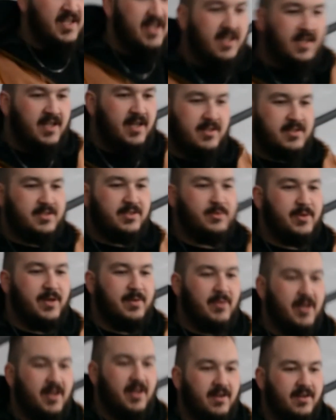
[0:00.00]
There's 3
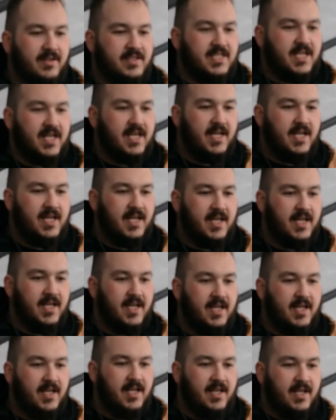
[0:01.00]
blondes.
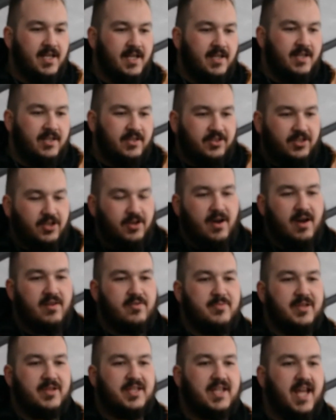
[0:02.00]
2 of
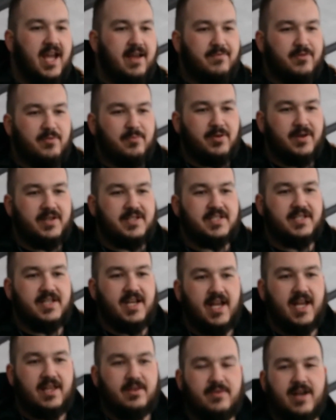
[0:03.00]
them escaped from prison.
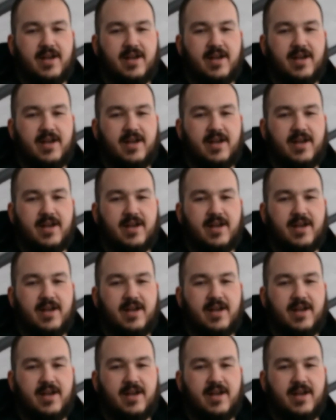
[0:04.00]
The other one